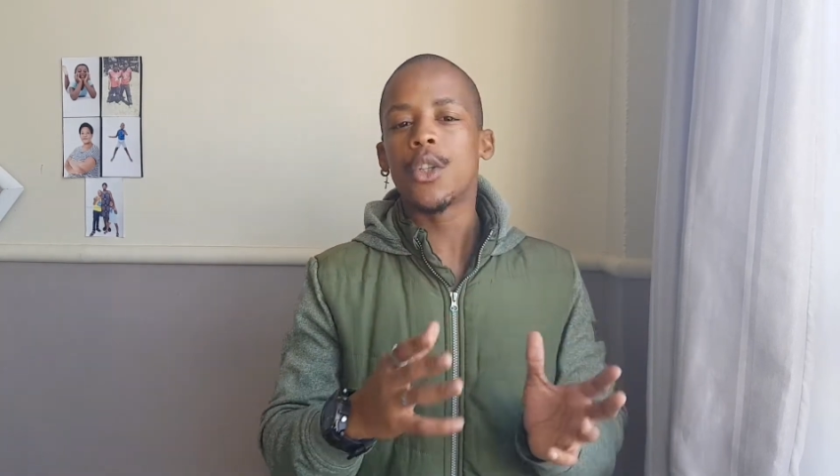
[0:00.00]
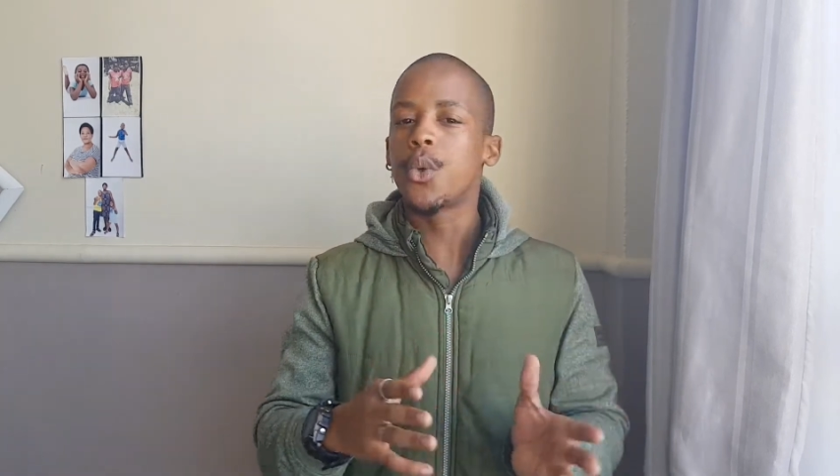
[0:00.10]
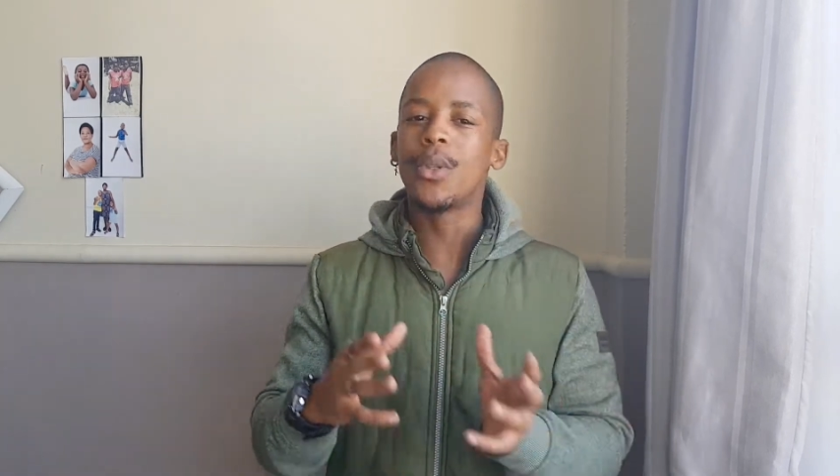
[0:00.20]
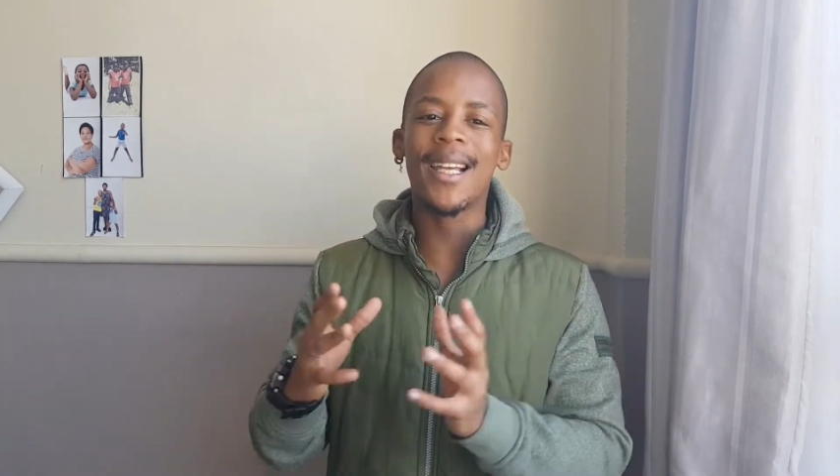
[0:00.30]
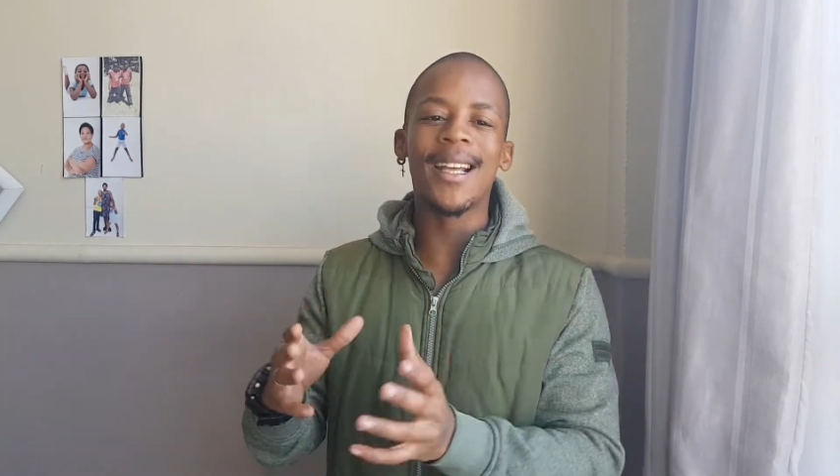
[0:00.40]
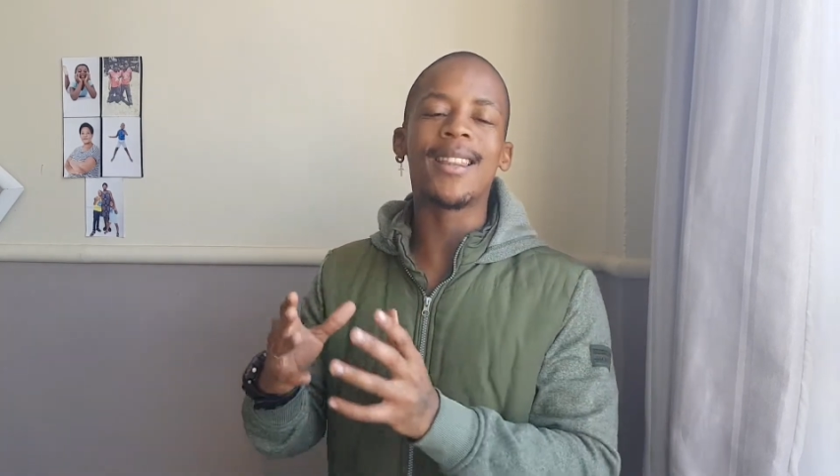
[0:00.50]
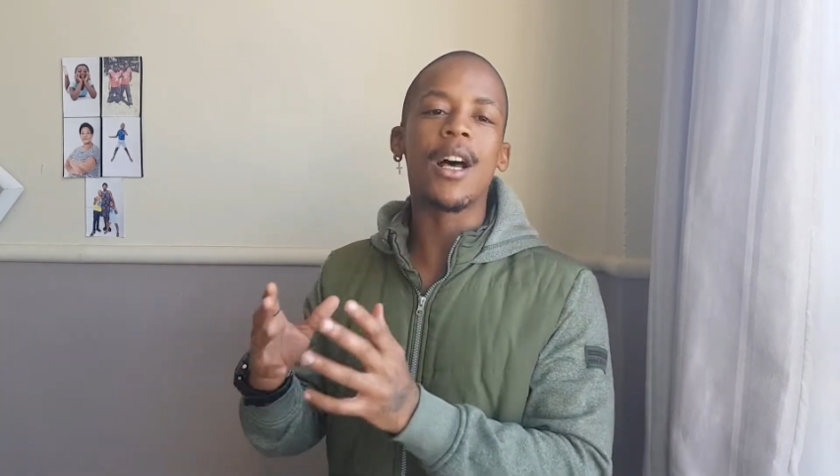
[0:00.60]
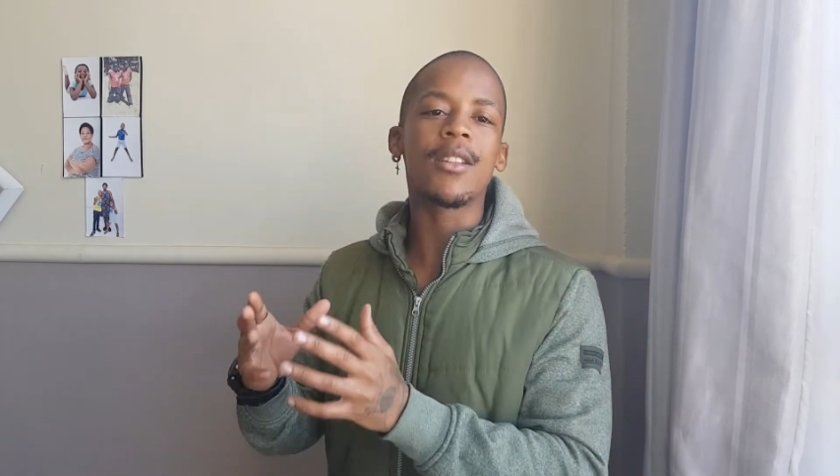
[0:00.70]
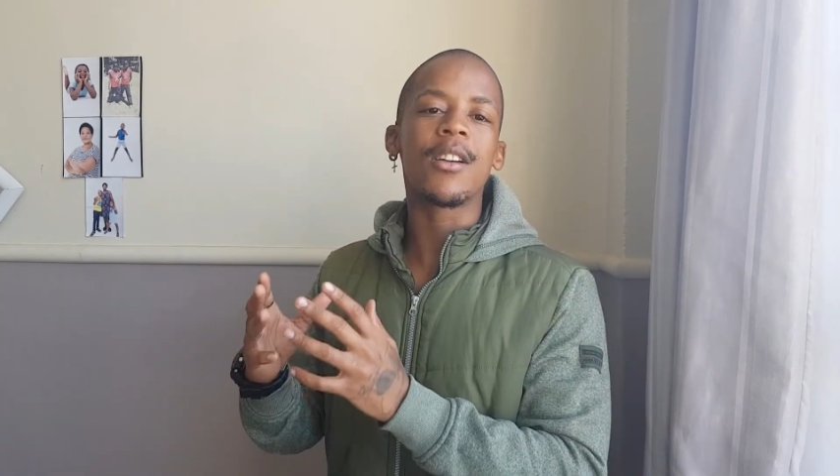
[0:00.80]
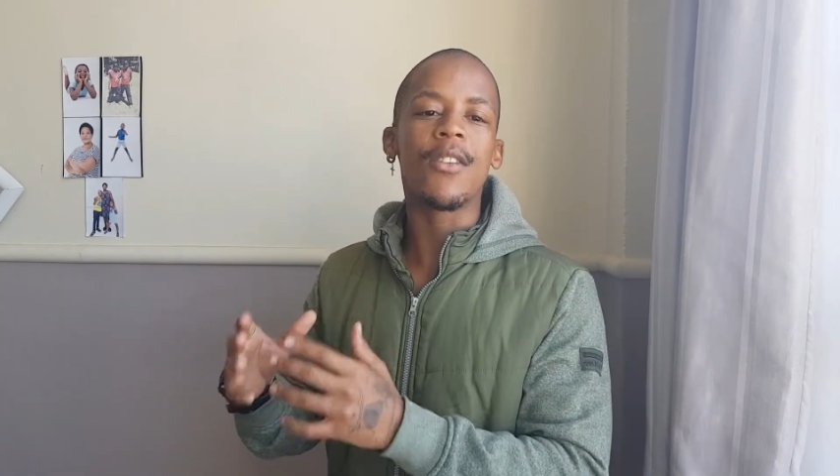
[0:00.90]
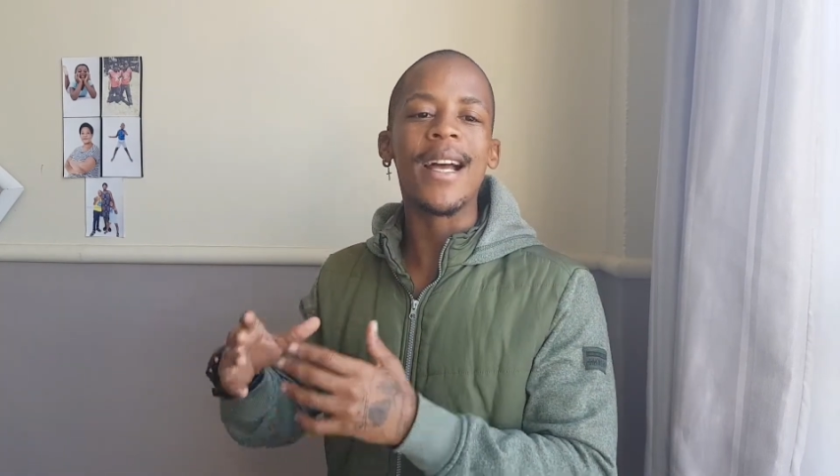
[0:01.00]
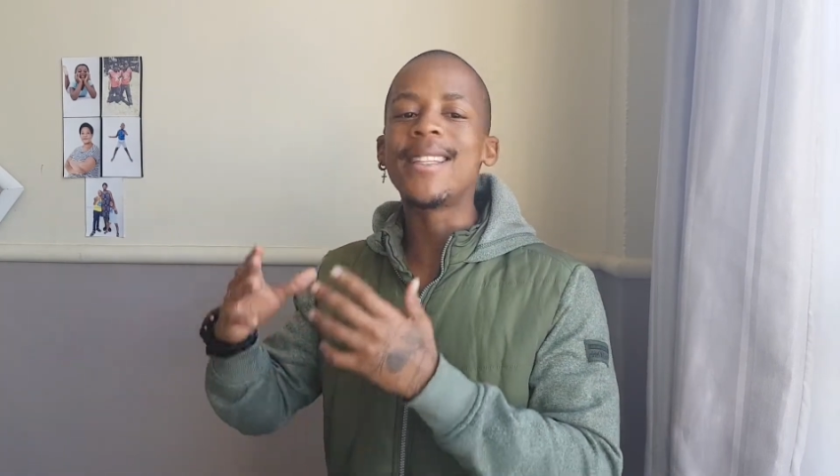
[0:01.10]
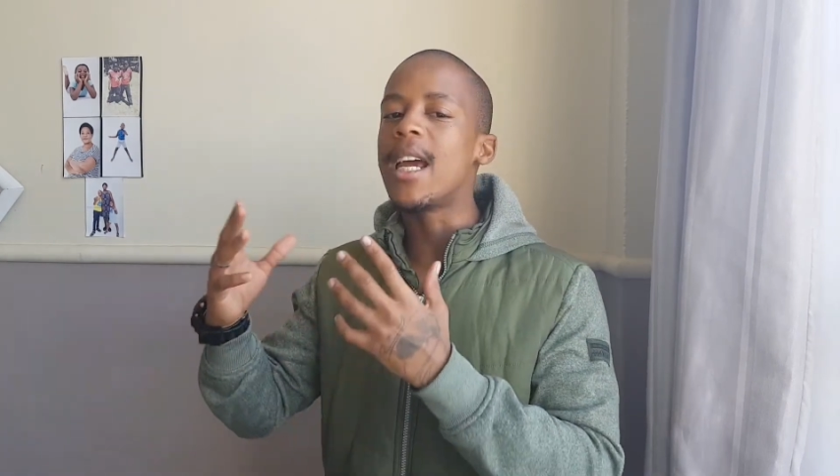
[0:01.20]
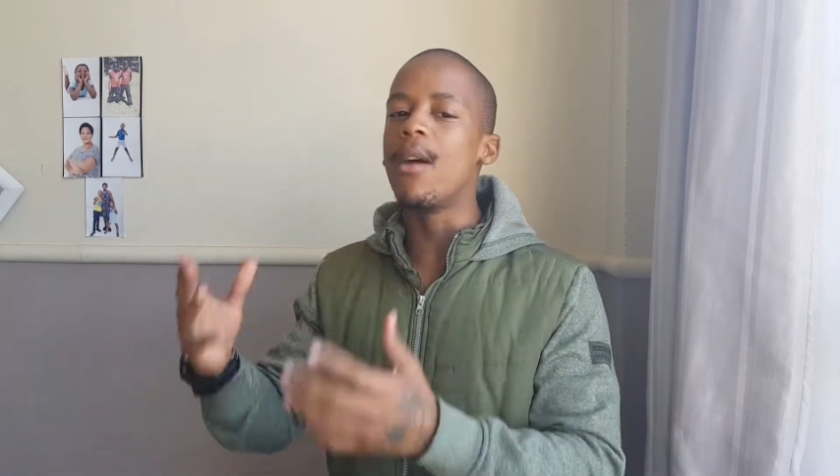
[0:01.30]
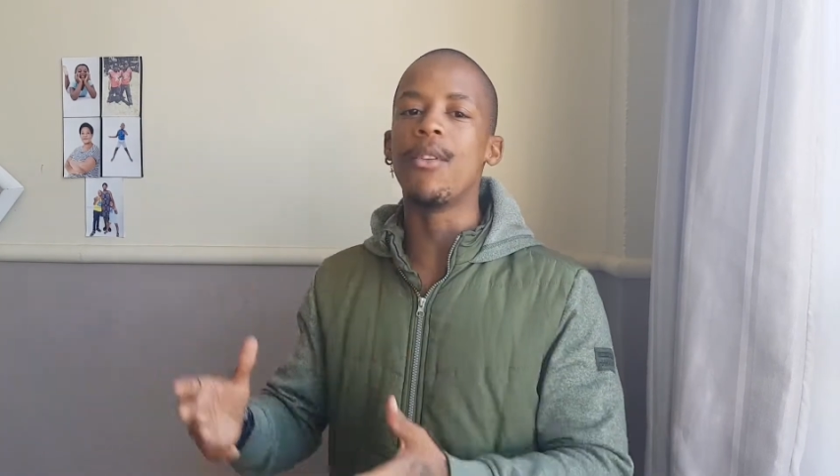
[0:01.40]
to 10,000
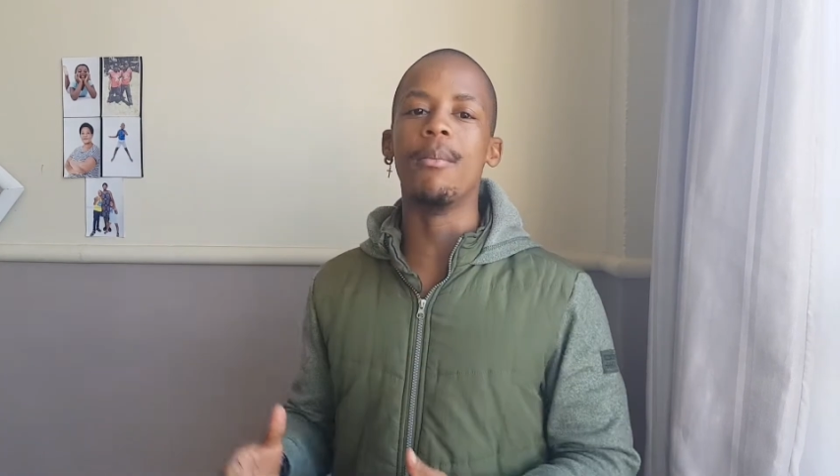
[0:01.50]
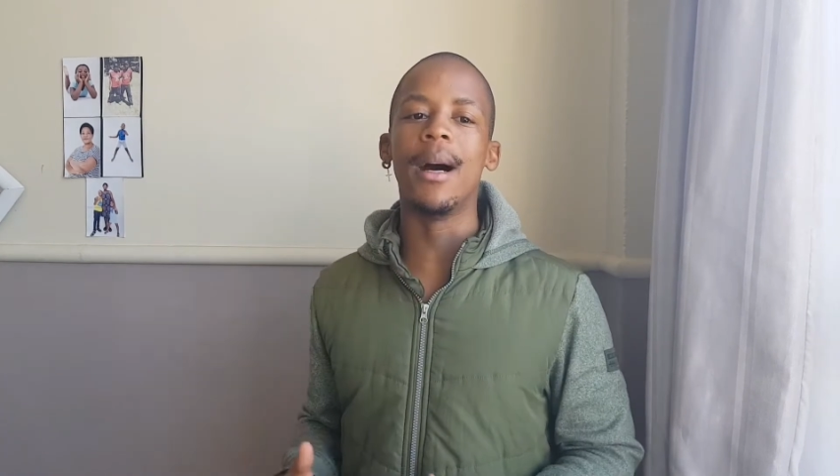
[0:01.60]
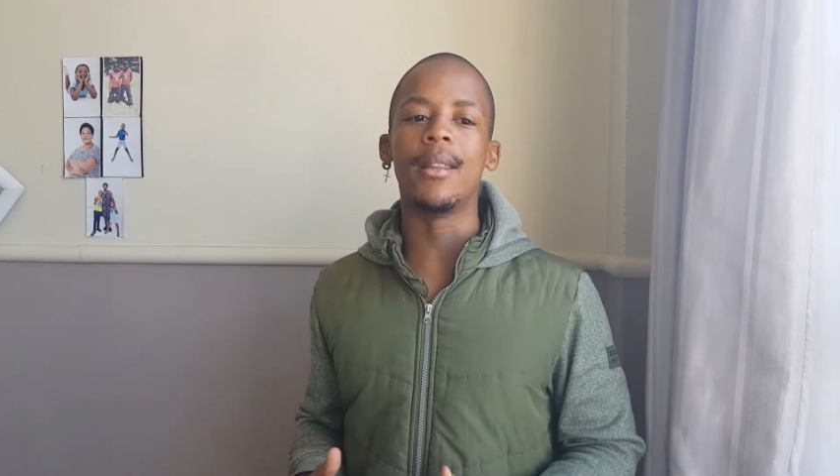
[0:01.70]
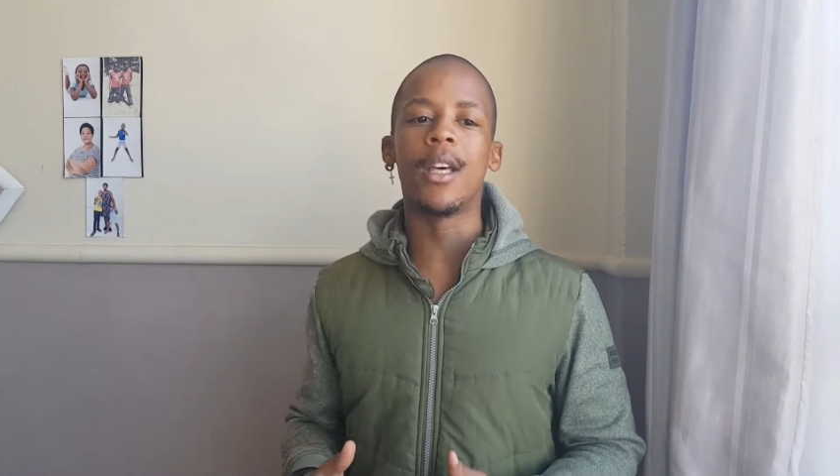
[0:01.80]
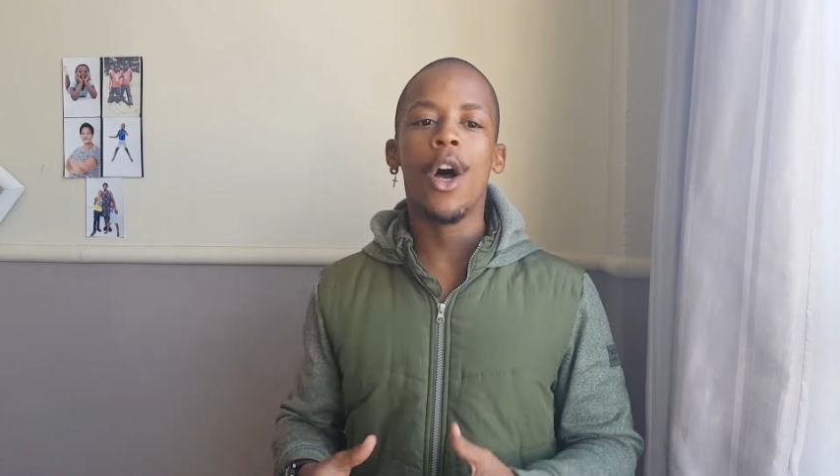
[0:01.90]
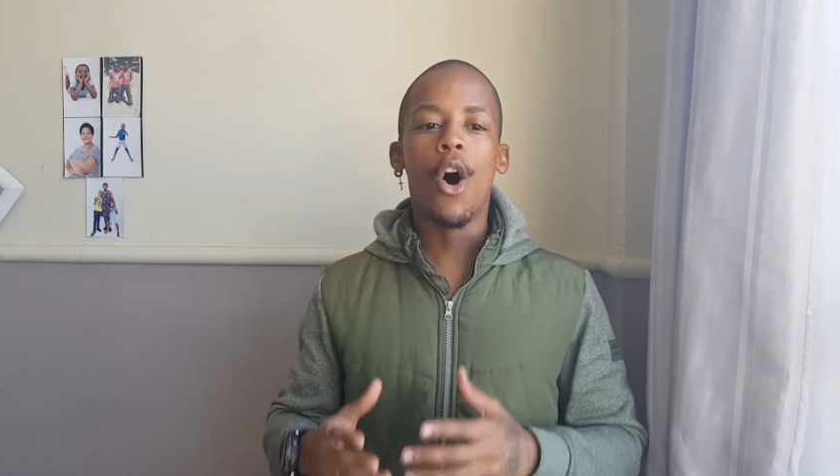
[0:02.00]
rands every month.